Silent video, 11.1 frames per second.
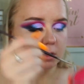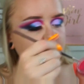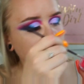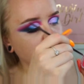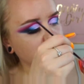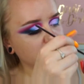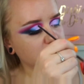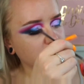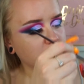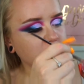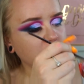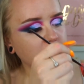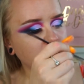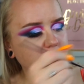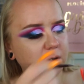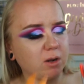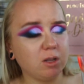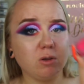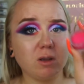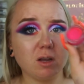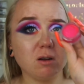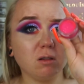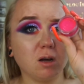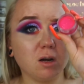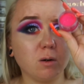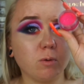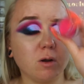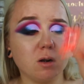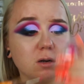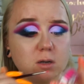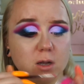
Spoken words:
and I'm gonna swirl that around, and you get a lot of product.